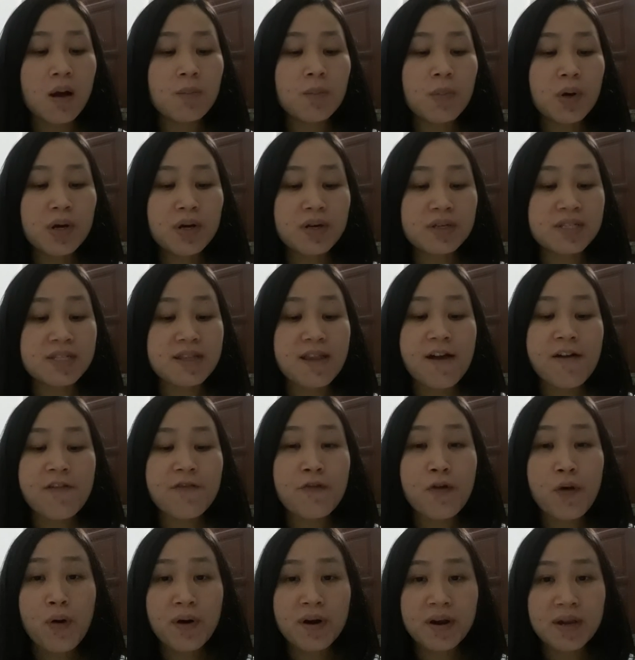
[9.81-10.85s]
Models are
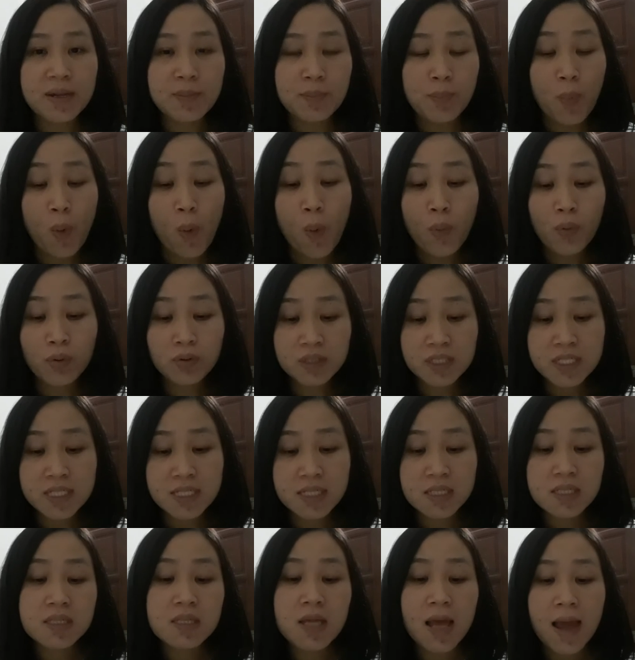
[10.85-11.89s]
very
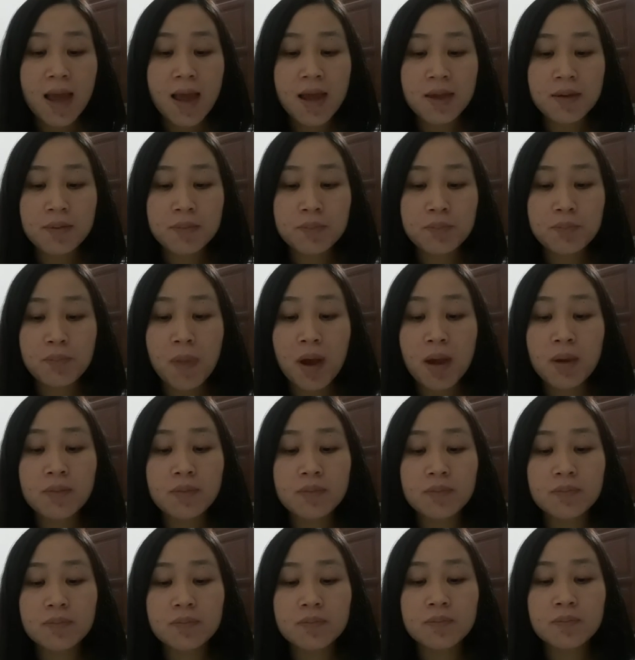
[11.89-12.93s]
important, and
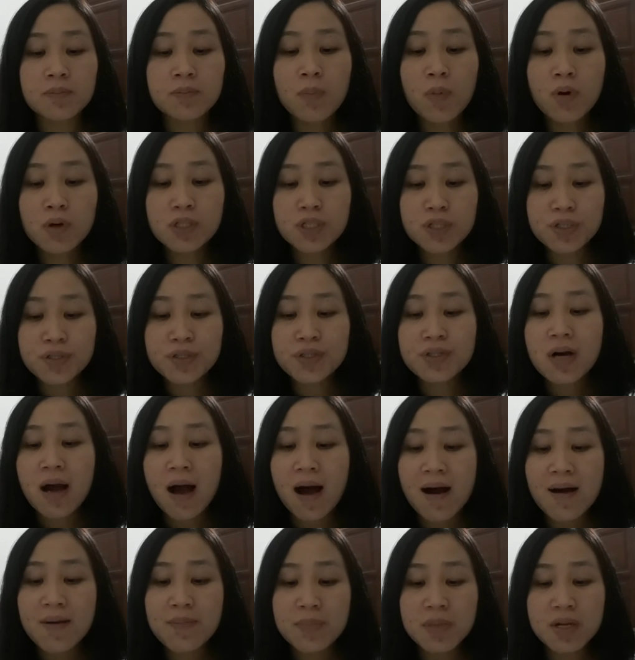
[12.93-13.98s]
by model
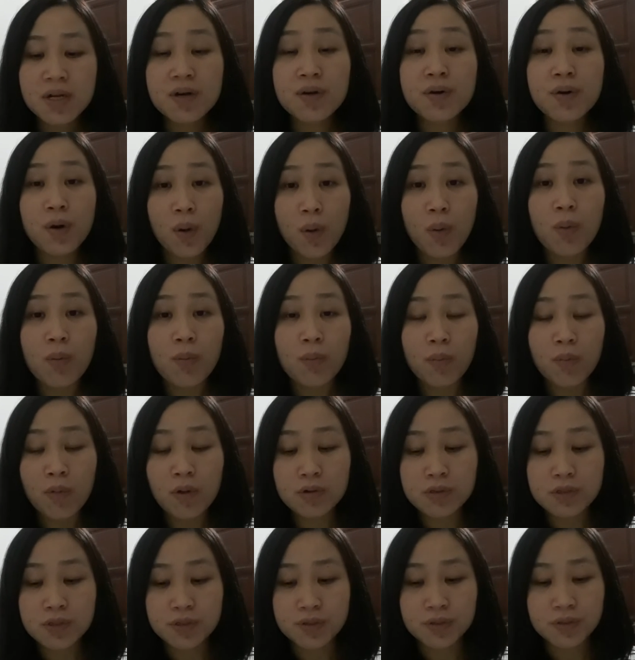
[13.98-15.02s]
I mean role
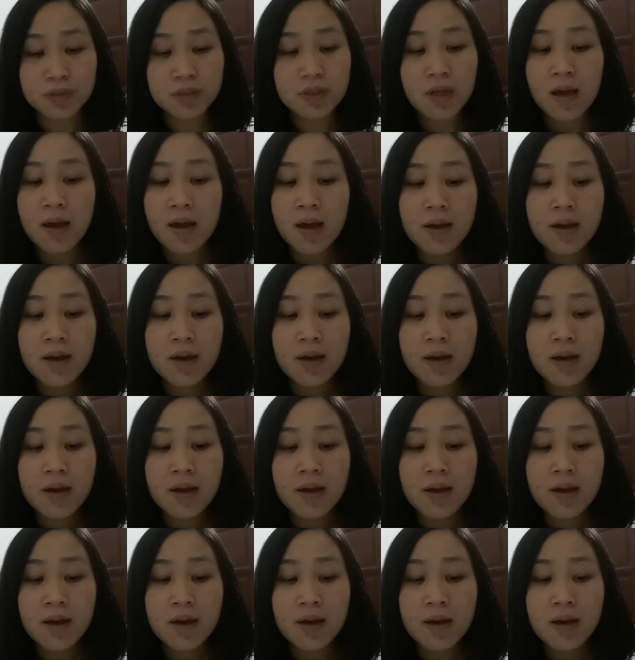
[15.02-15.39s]
models,